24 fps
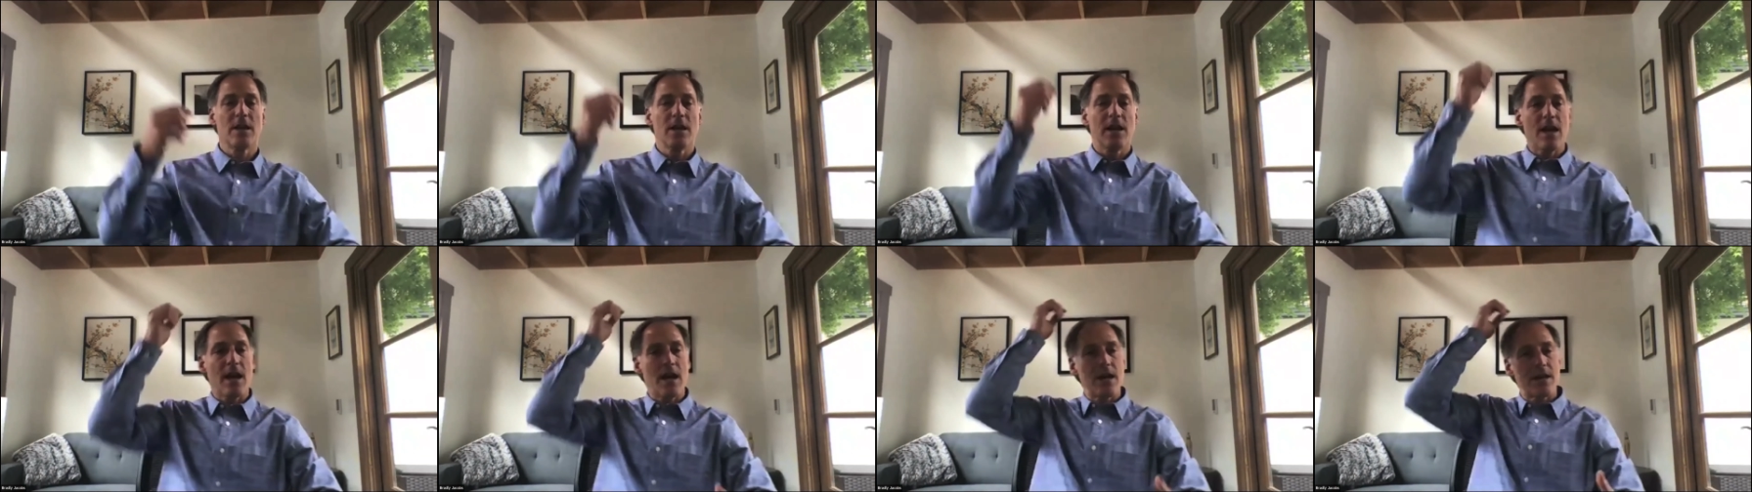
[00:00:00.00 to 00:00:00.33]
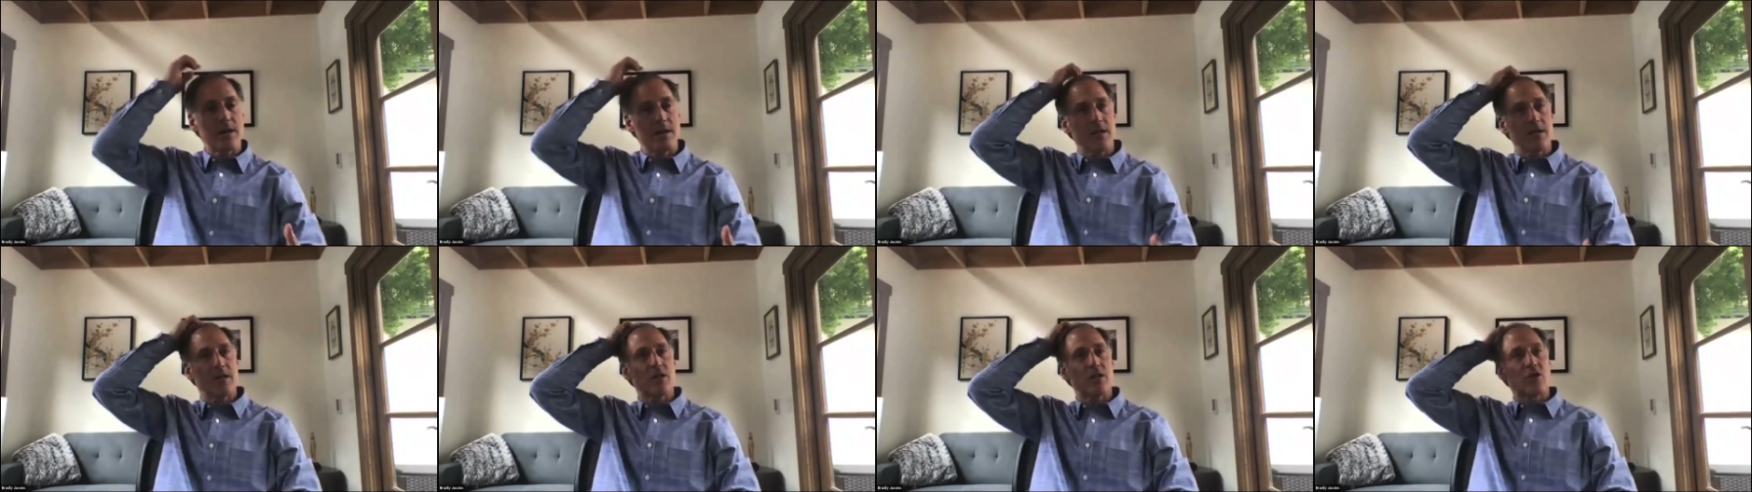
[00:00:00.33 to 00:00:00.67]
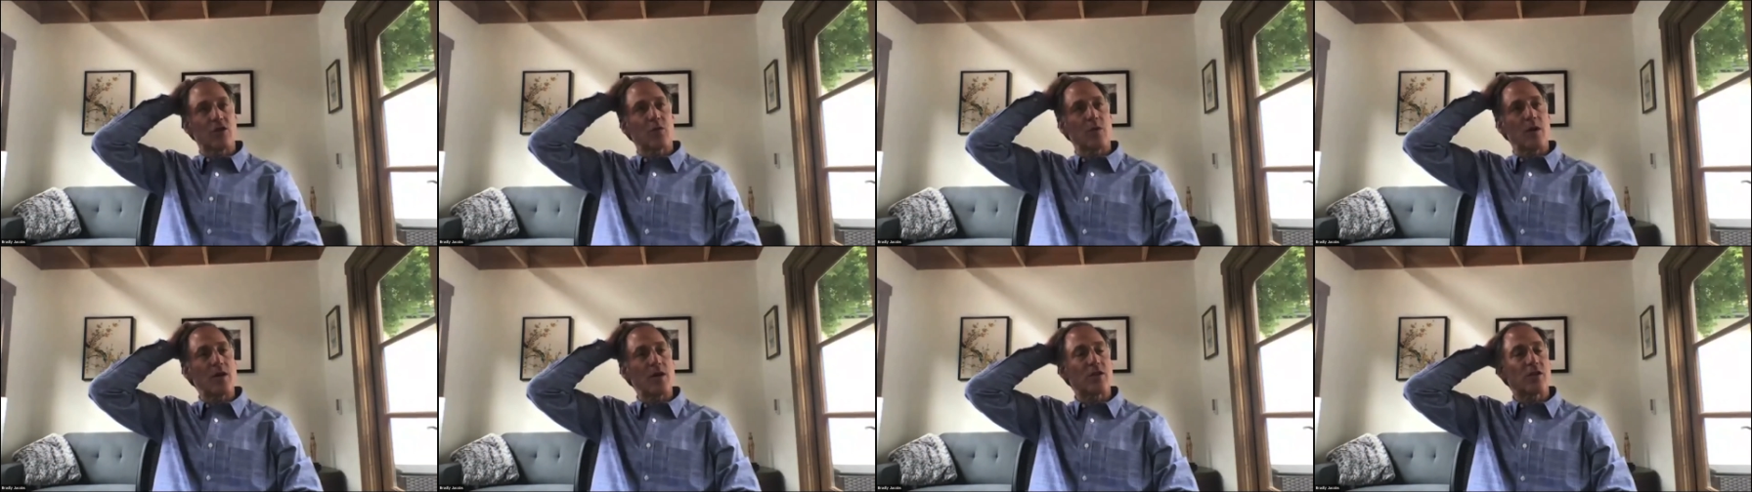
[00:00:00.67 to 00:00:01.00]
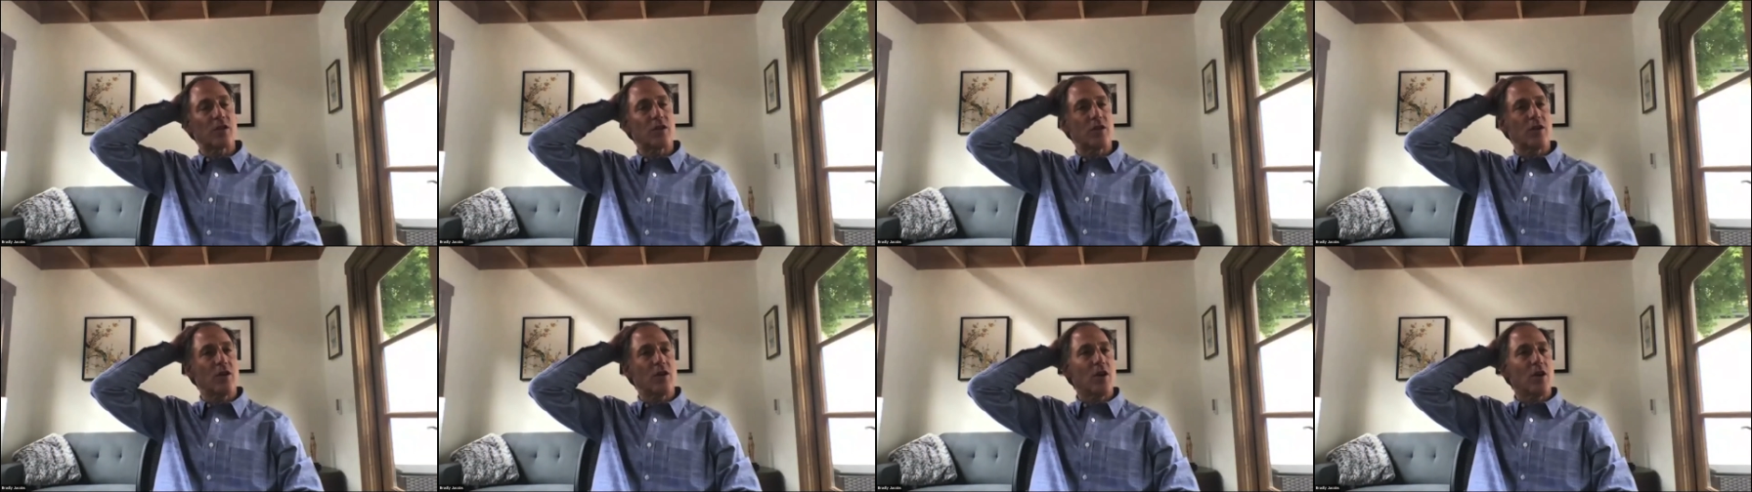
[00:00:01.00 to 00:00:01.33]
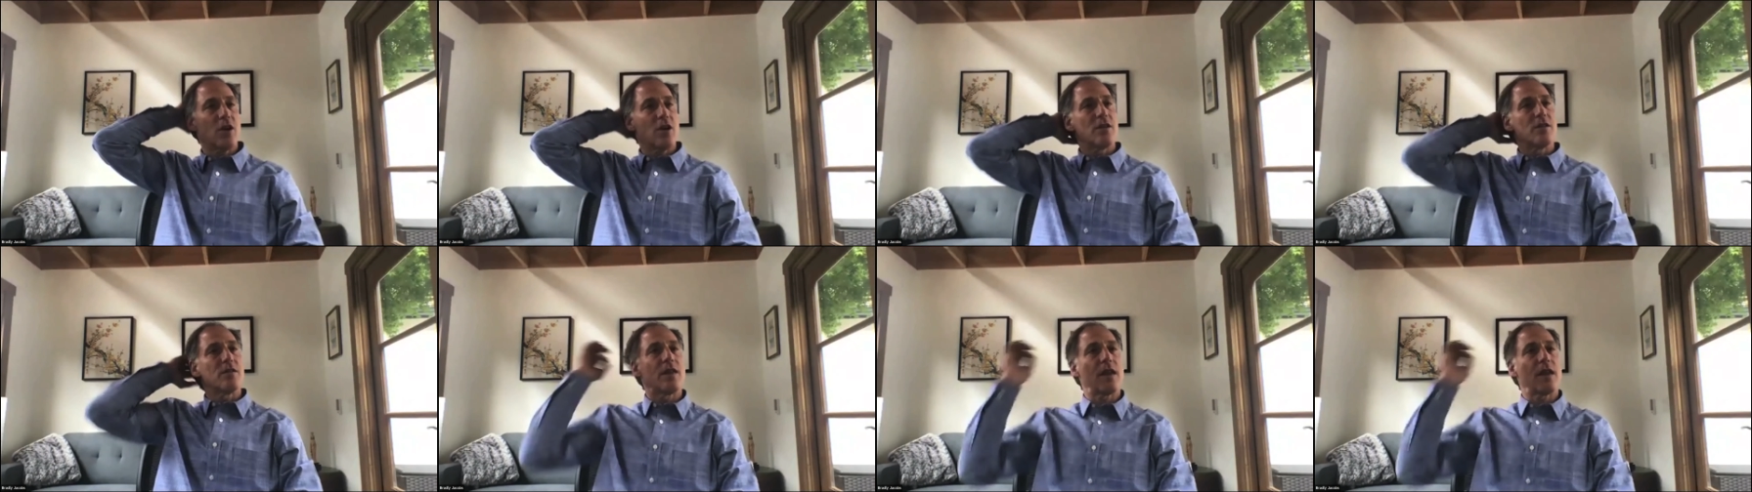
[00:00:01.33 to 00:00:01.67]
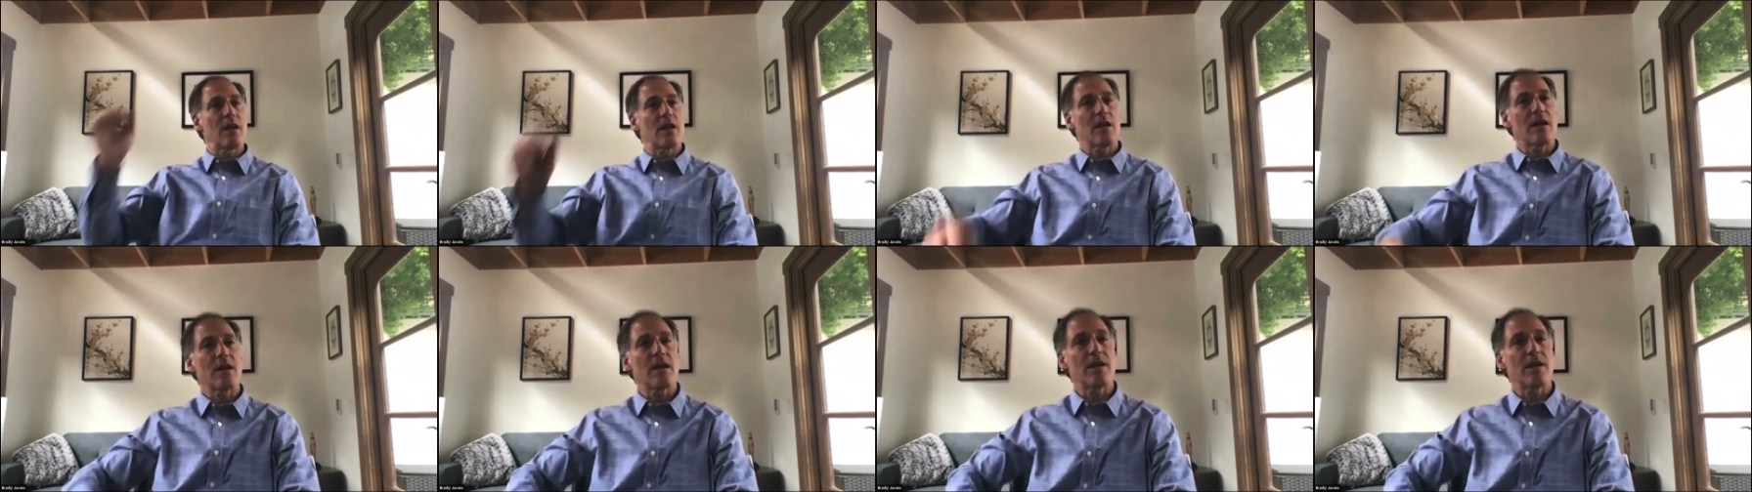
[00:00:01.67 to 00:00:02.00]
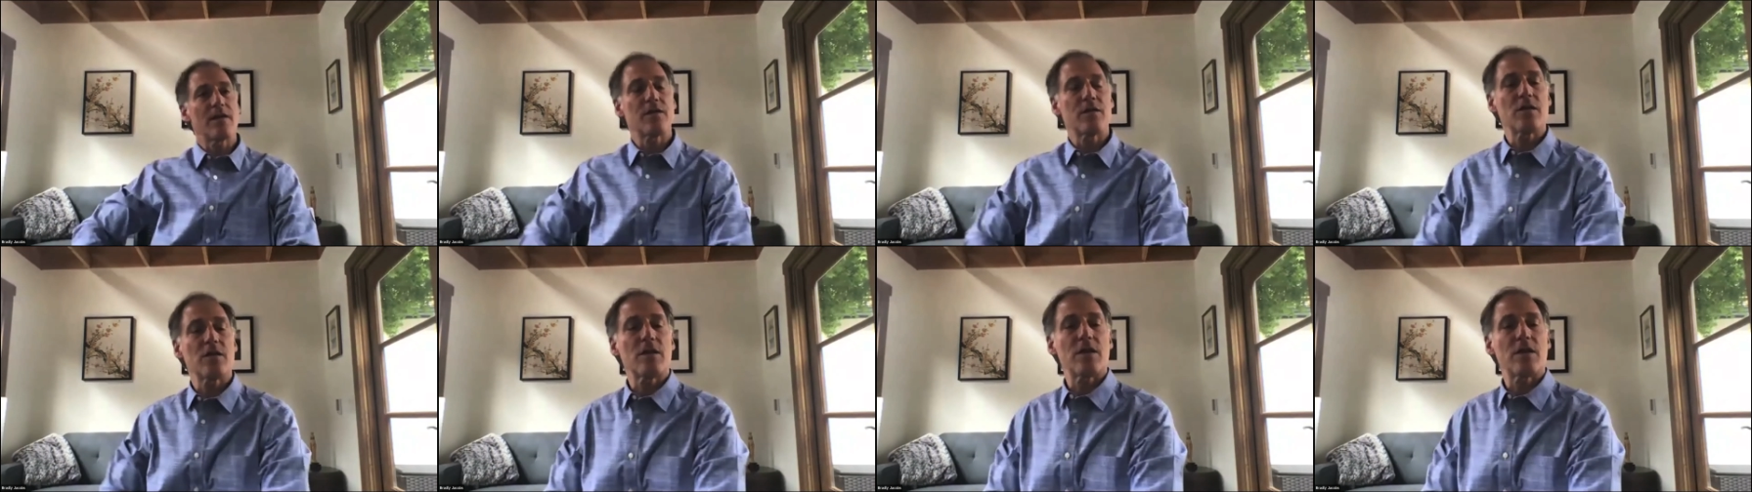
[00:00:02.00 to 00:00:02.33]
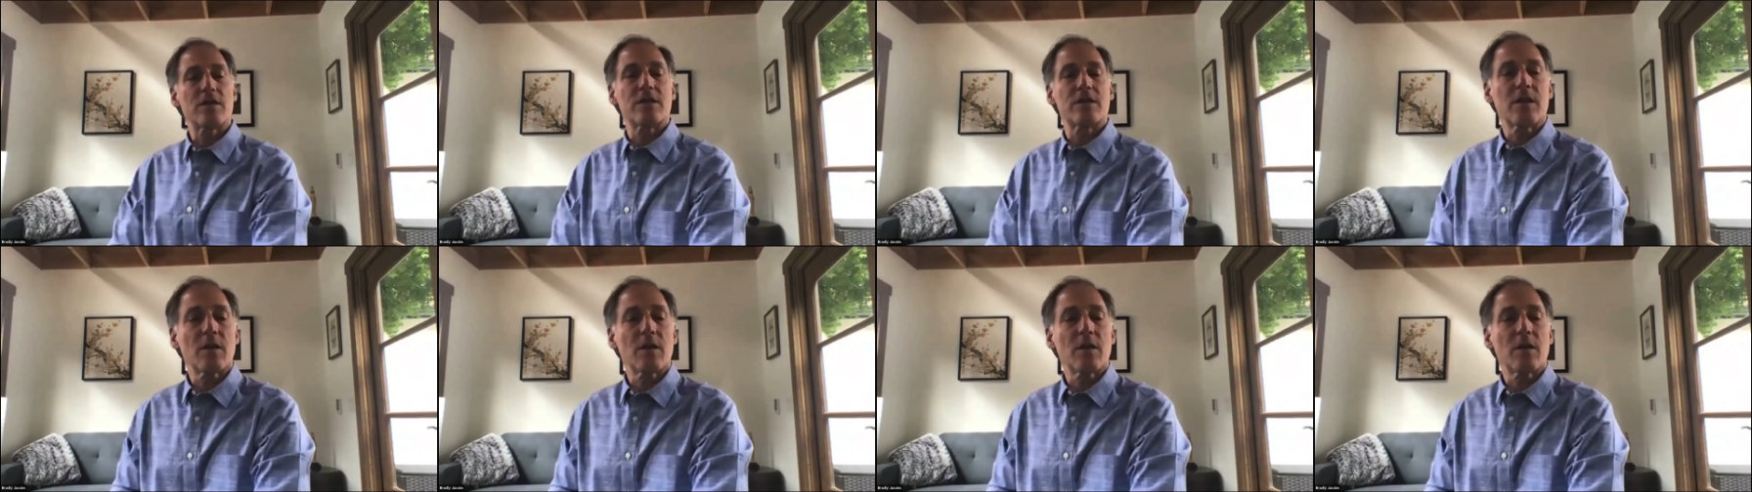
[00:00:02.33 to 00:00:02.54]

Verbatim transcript: In this situation, they if it's